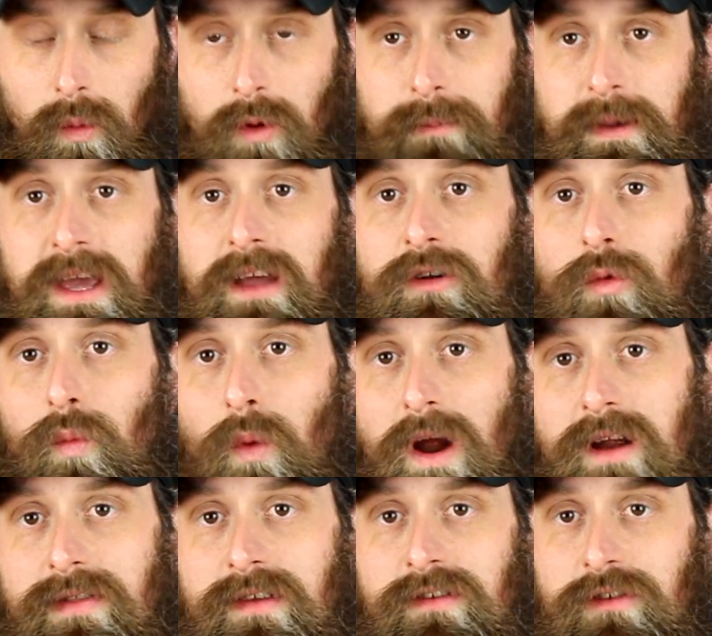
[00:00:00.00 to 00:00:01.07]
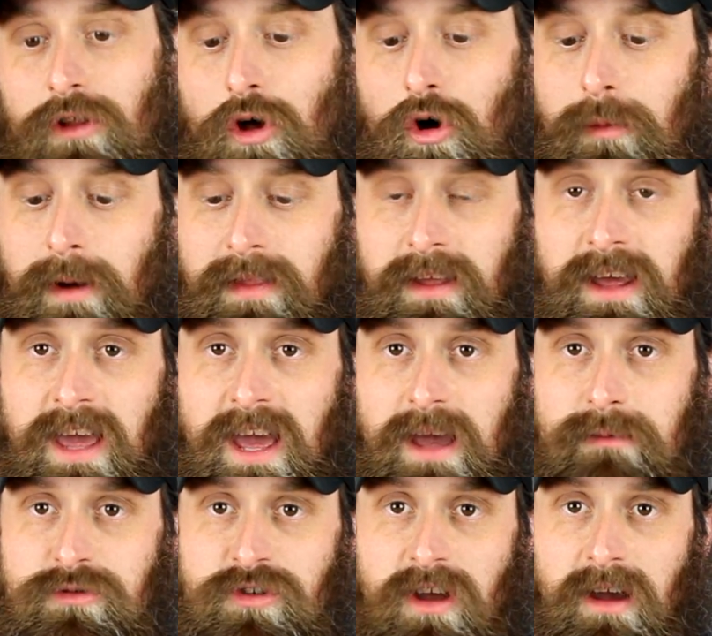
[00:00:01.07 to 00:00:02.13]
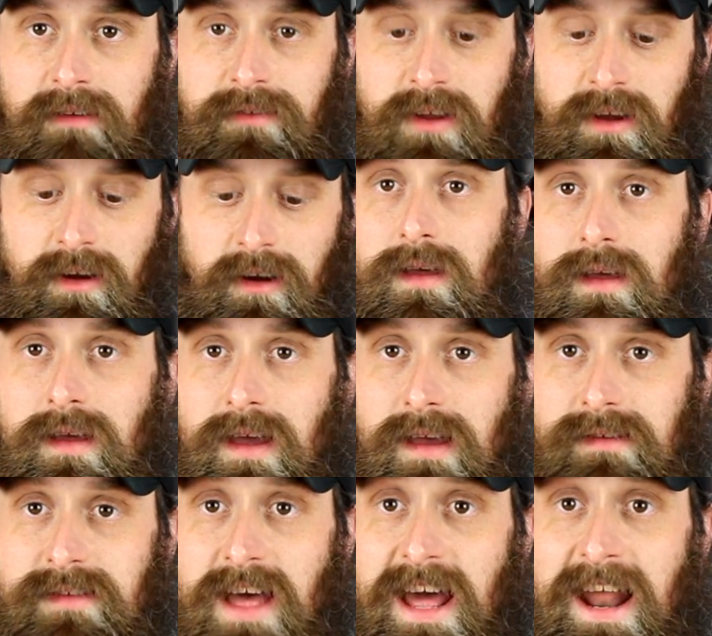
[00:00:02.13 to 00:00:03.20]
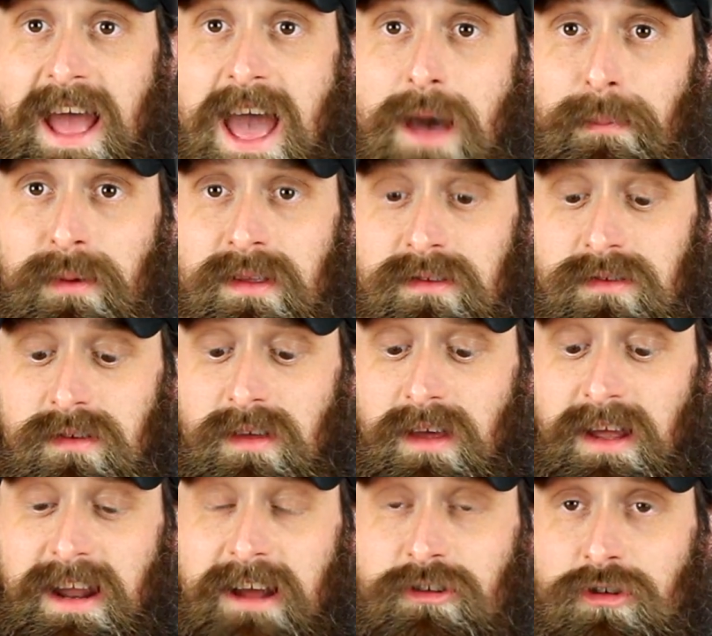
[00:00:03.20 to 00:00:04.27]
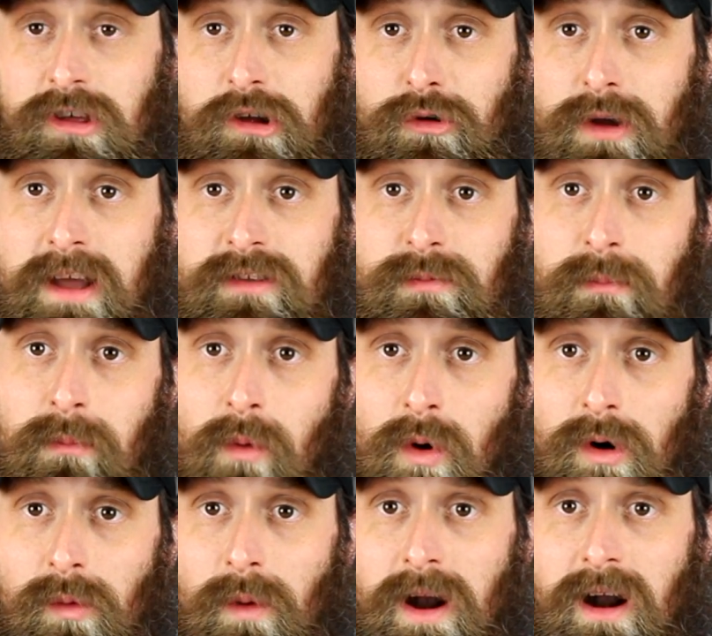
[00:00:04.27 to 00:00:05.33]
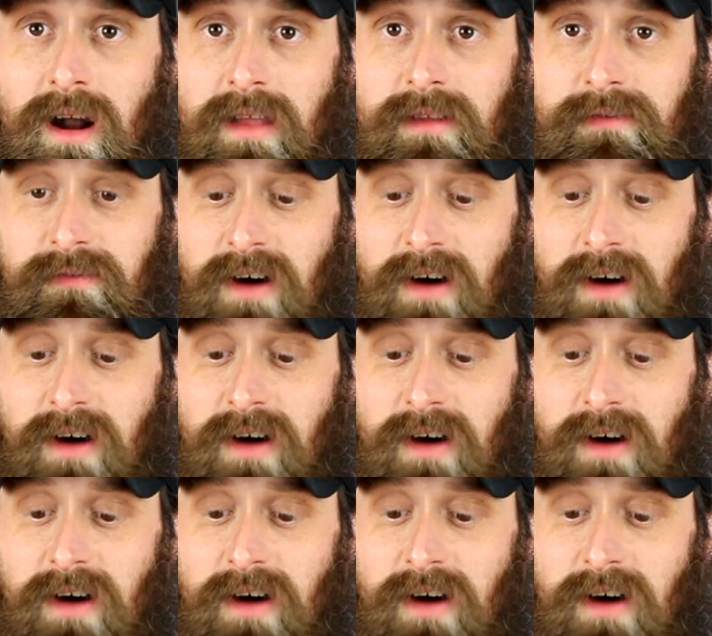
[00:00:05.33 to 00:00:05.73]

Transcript: would begin to wear this lobe on the camshaft here. As that happens, it actually creates more wear on the